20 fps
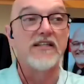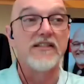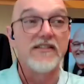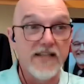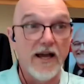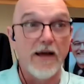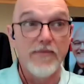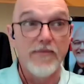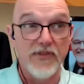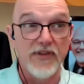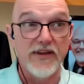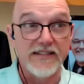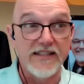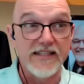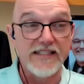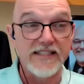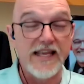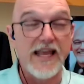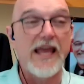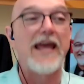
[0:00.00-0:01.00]
That was a dumb
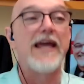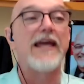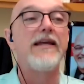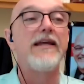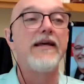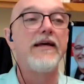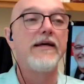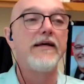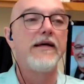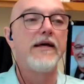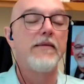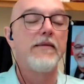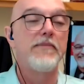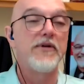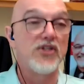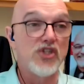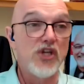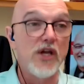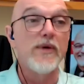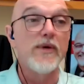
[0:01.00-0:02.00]
thing to say,
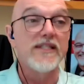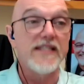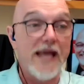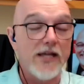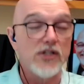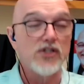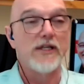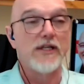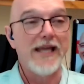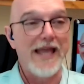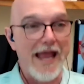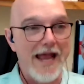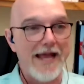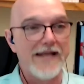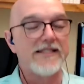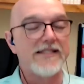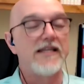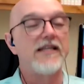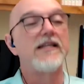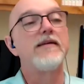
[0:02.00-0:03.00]
but she was actually
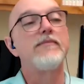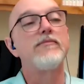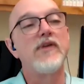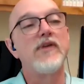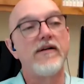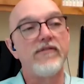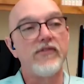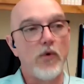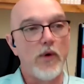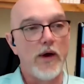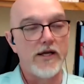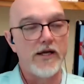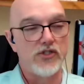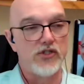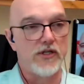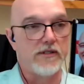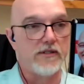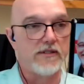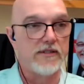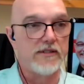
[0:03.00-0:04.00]
asking him tough
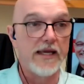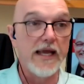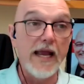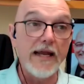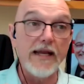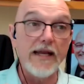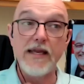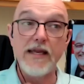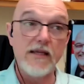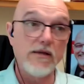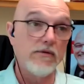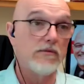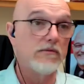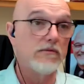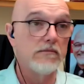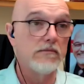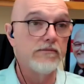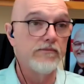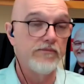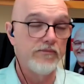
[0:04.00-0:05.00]
questions and he
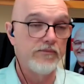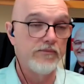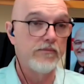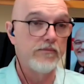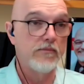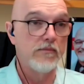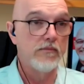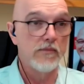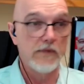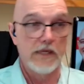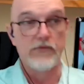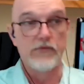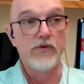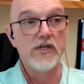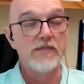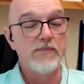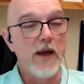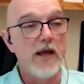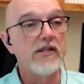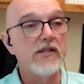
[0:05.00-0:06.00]
can
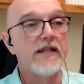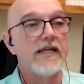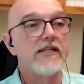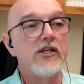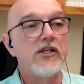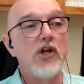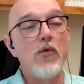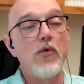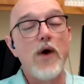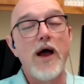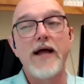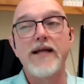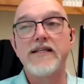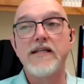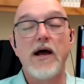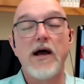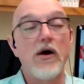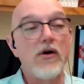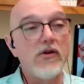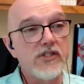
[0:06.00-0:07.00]
respond to that. You know,
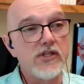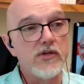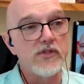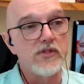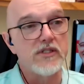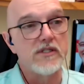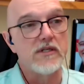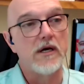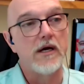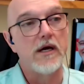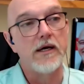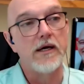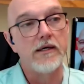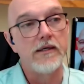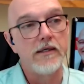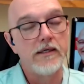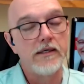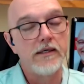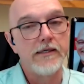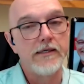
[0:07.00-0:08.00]
I also
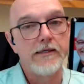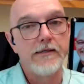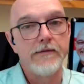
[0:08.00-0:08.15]
saw